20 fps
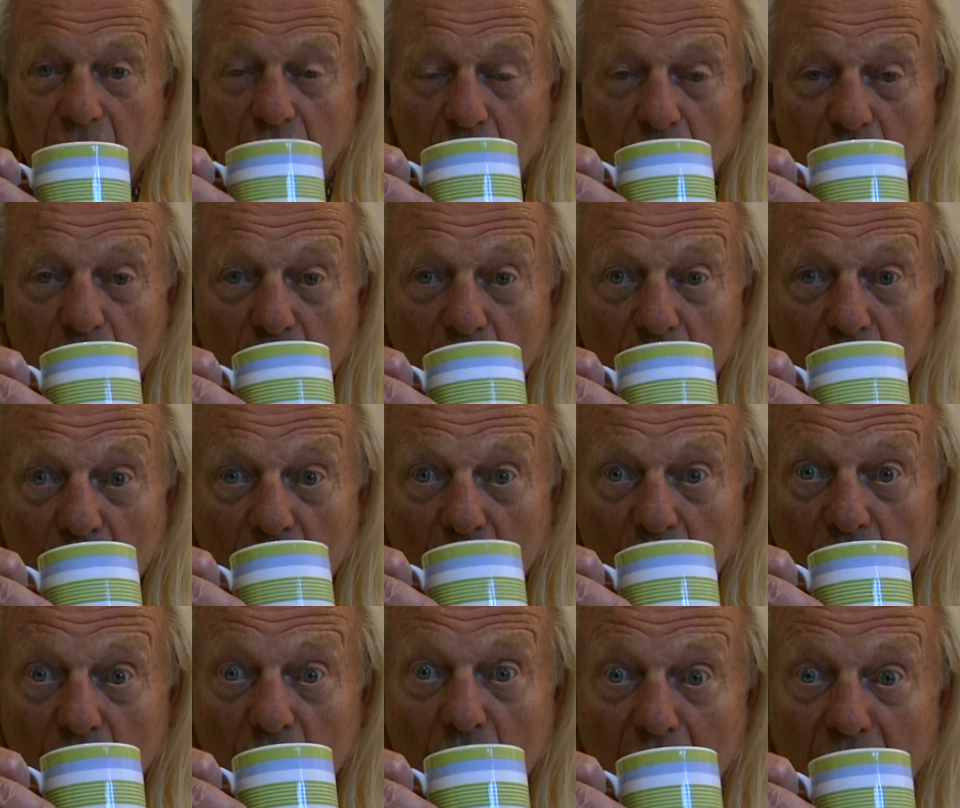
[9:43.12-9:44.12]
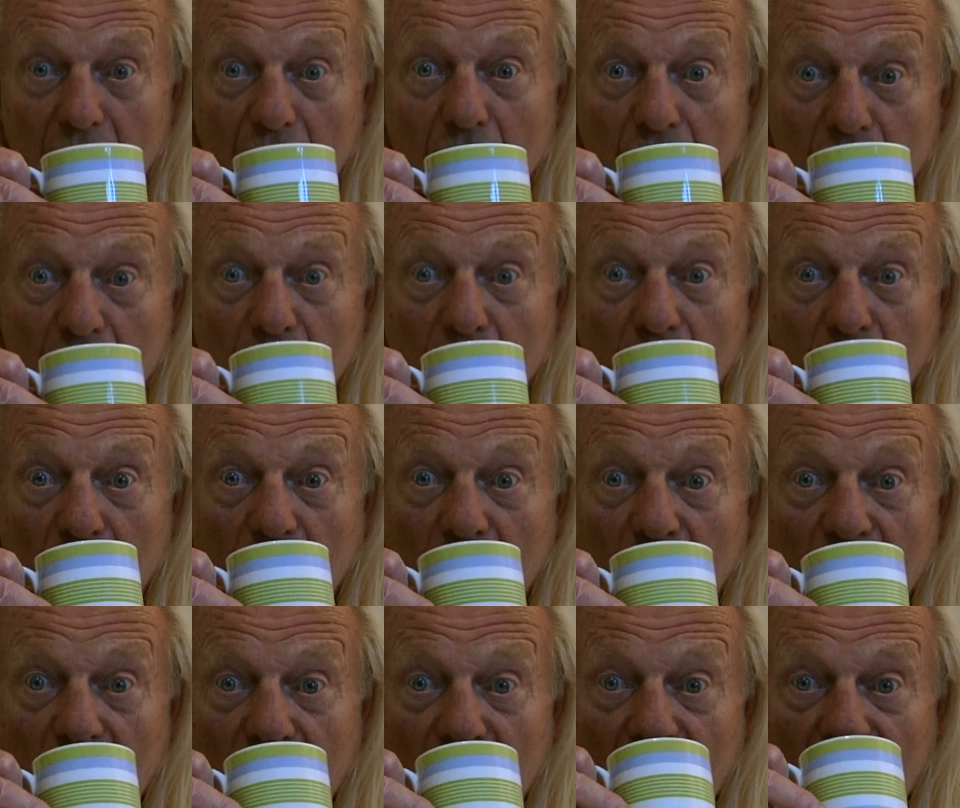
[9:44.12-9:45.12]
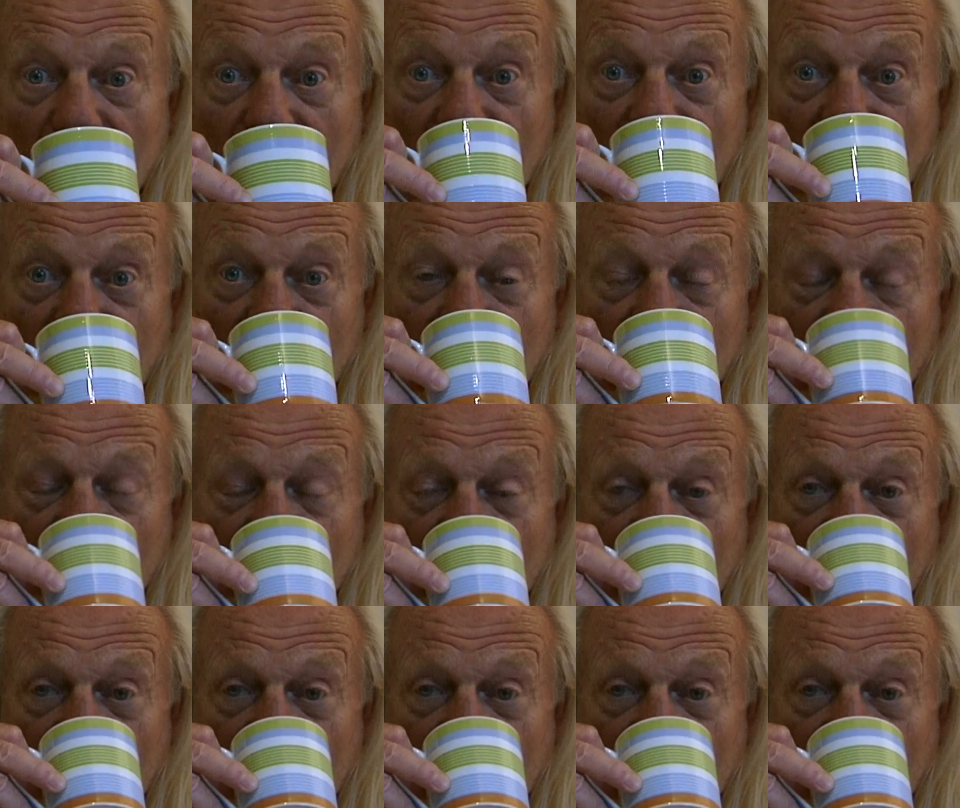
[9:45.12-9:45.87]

Great. Yeah, carry on. Yeah, drink your drink. I won't